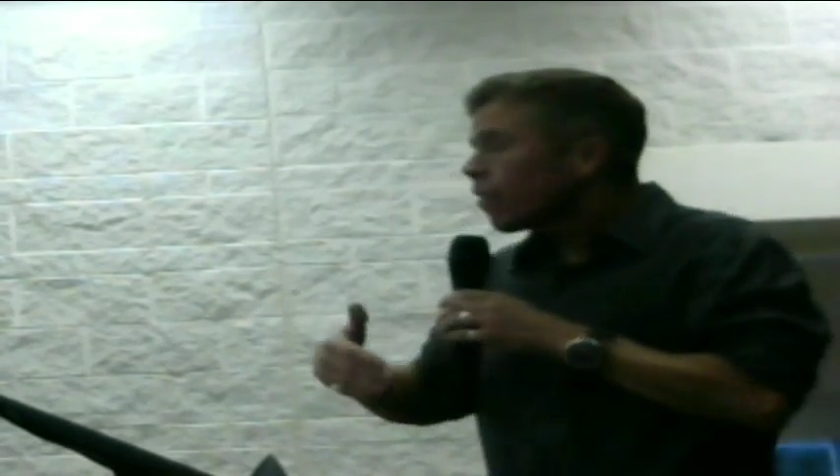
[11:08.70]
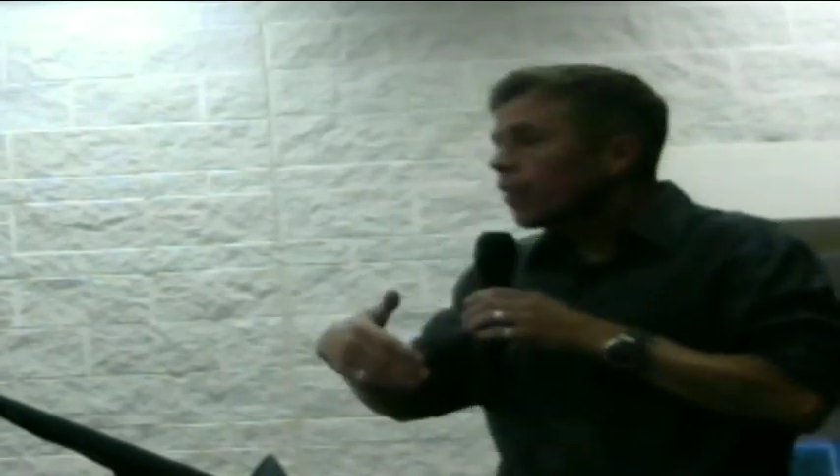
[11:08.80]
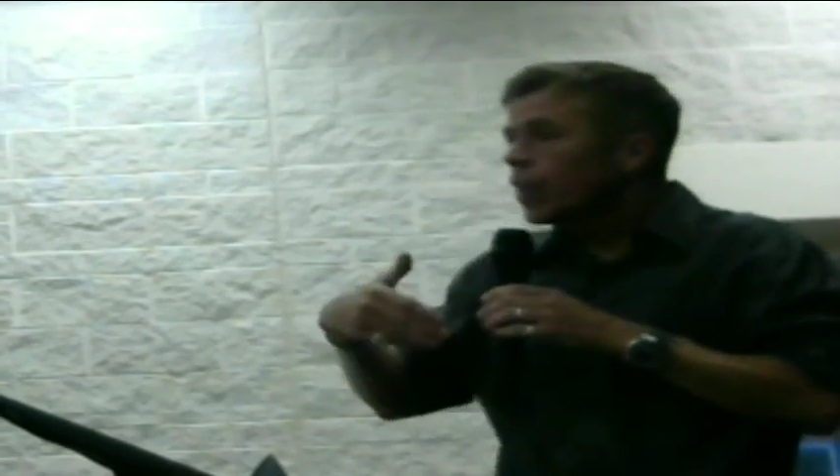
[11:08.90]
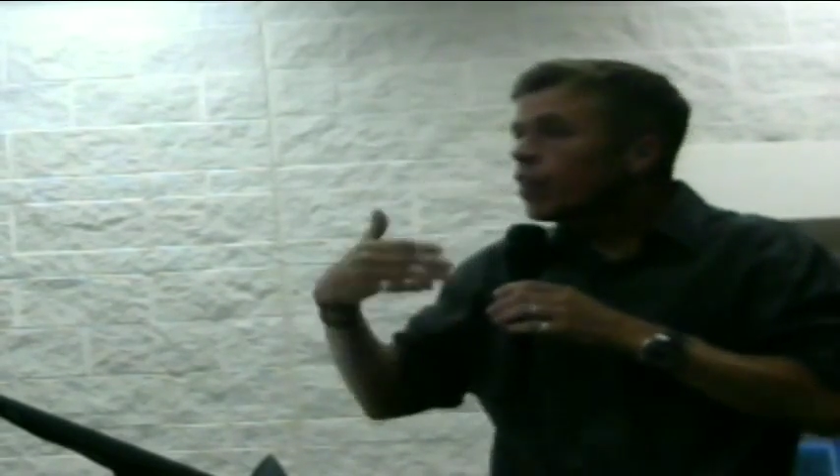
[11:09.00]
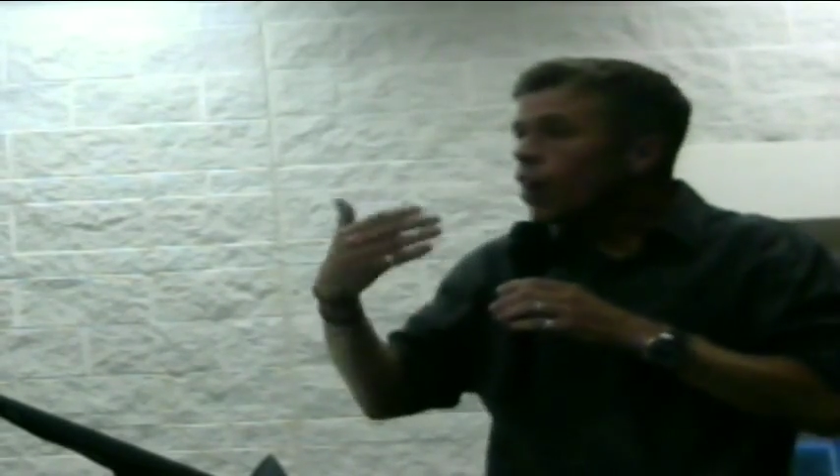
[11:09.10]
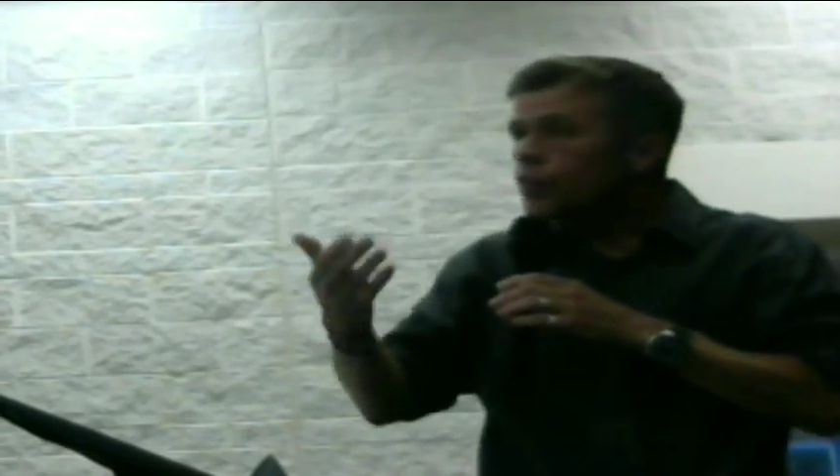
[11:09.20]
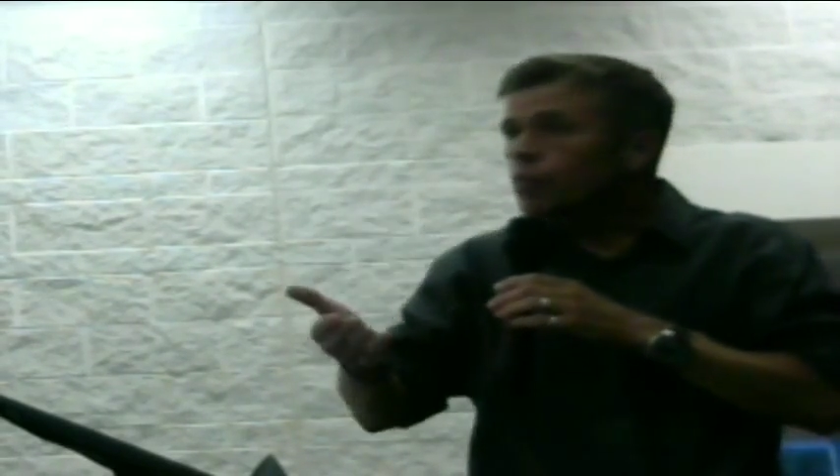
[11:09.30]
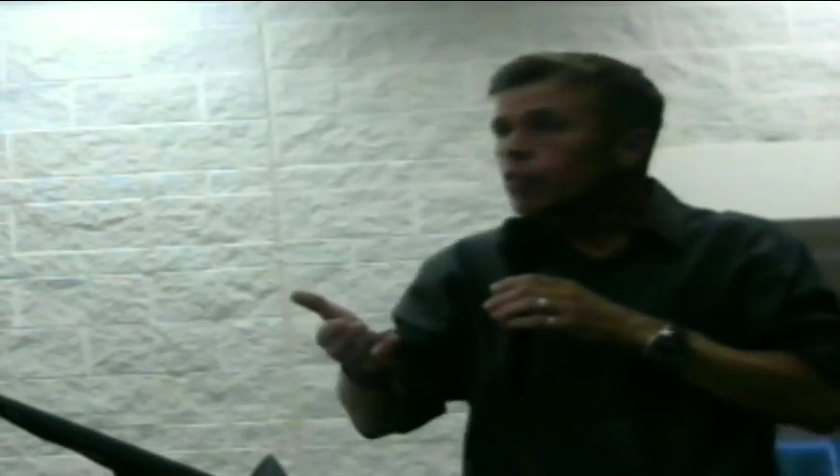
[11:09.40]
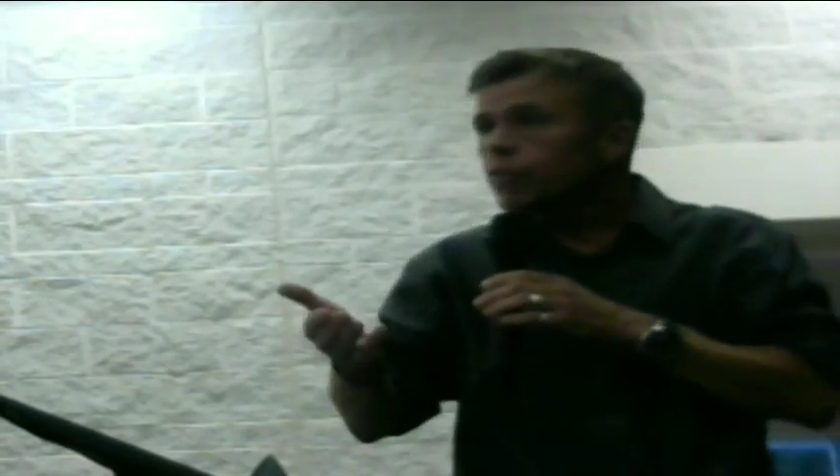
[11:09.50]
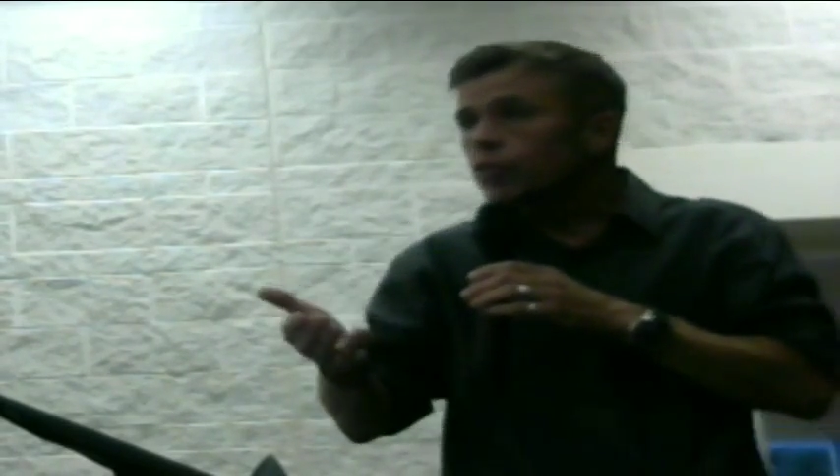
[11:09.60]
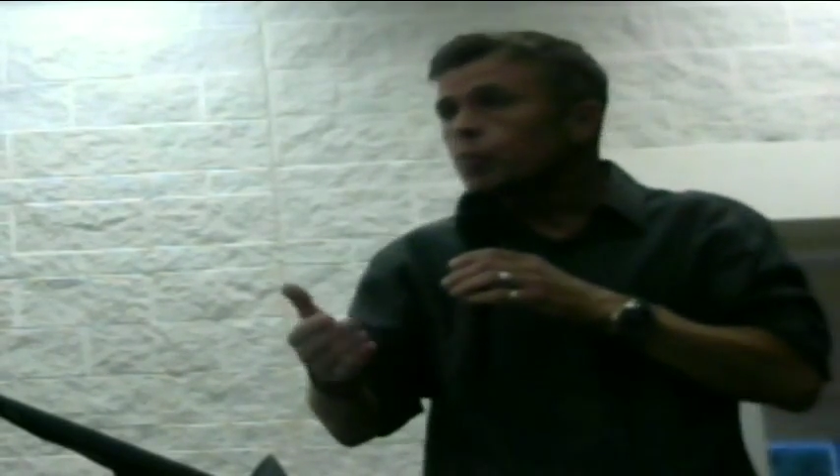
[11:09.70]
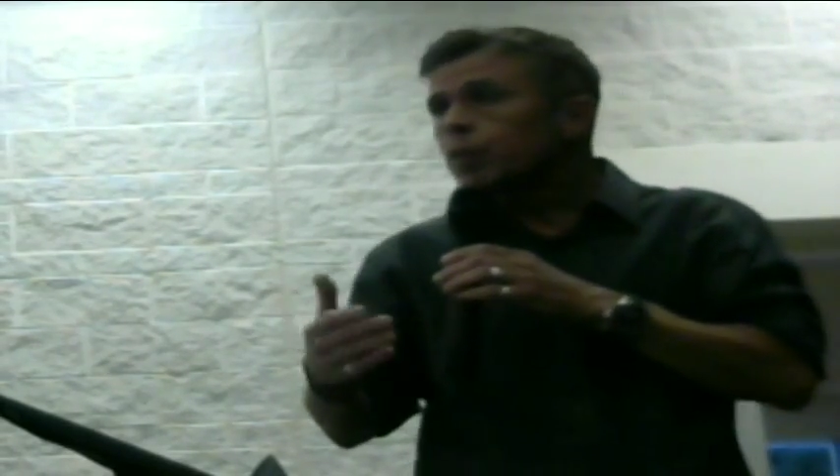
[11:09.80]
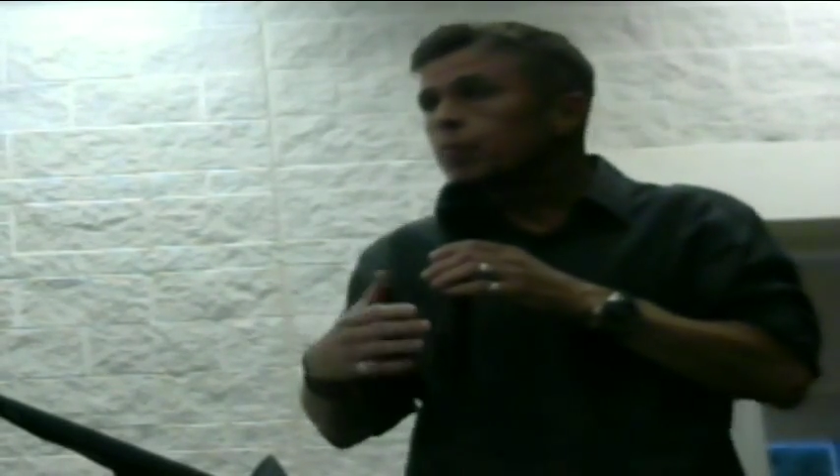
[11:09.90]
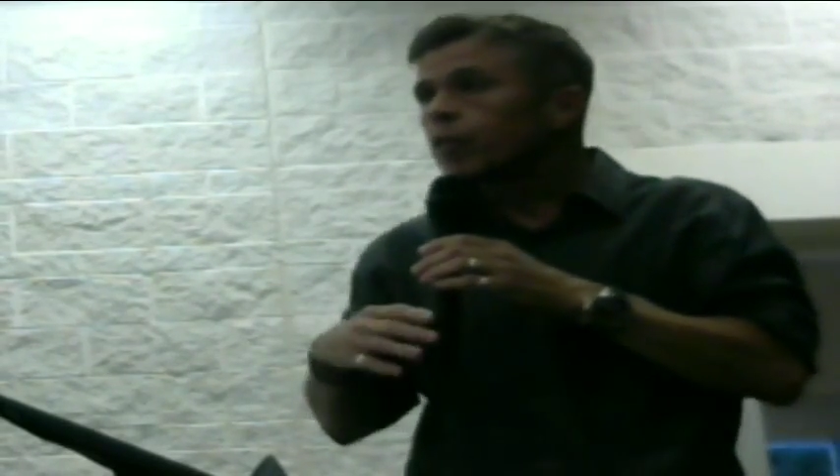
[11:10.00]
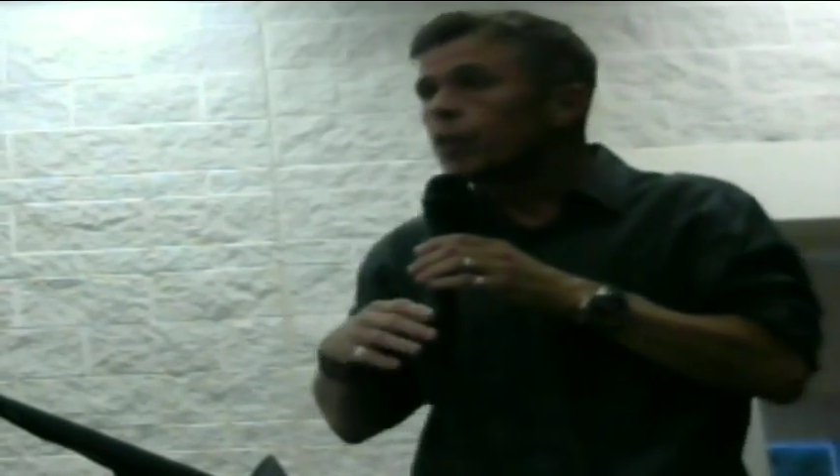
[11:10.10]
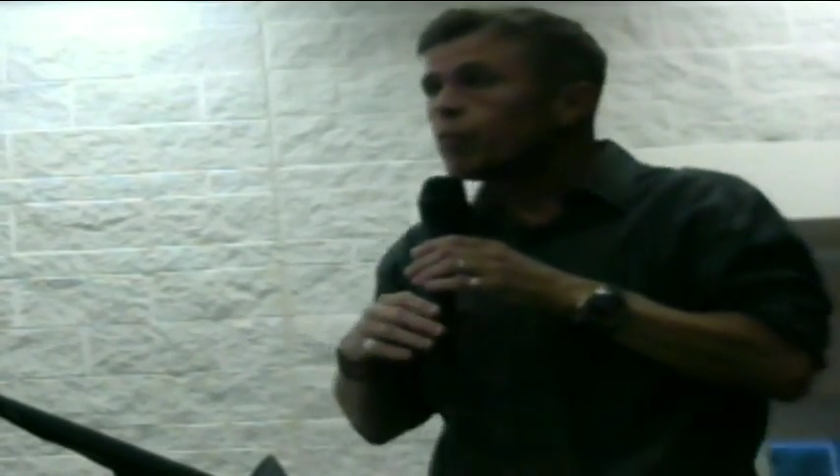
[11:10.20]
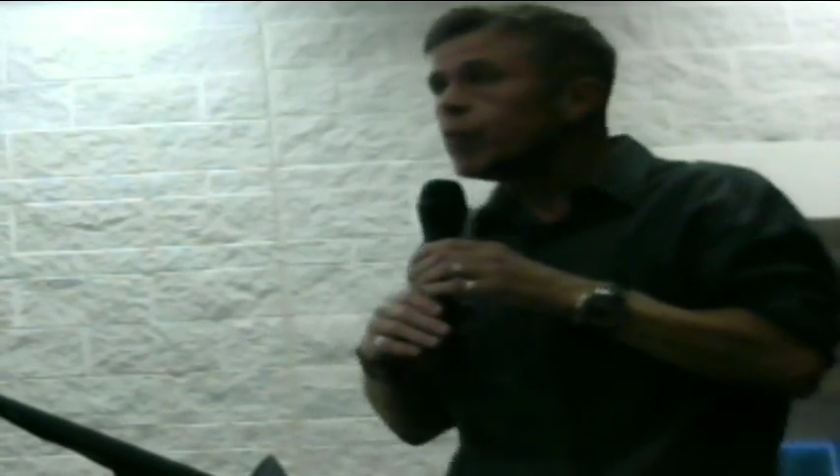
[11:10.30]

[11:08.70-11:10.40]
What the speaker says: It also referred to people that